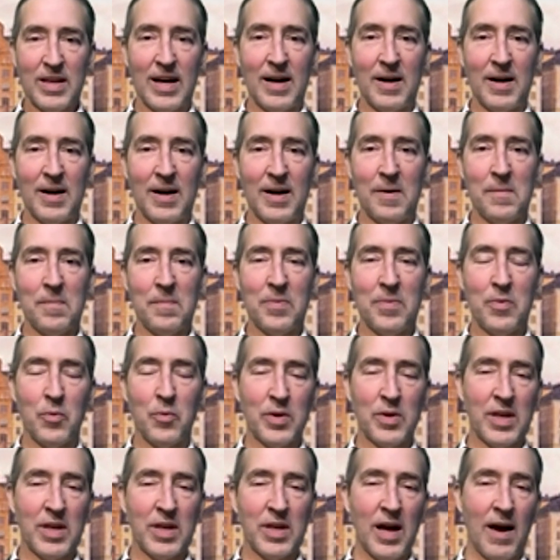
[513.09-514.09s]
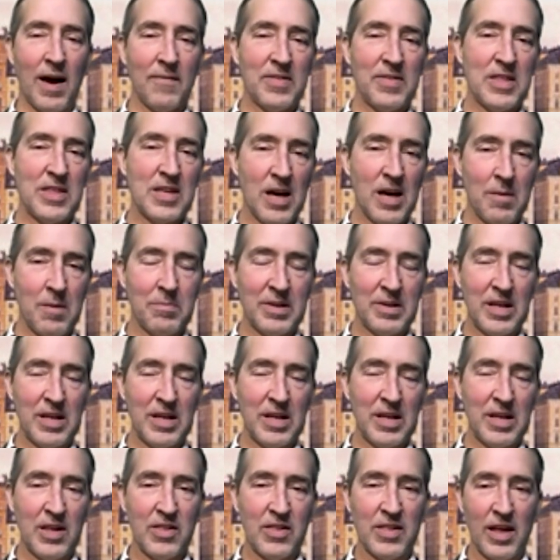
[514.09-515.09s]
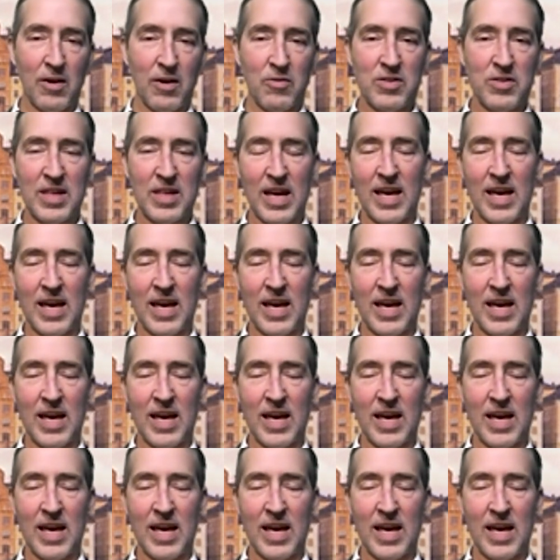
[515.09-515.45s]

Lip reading: When you have these companies that are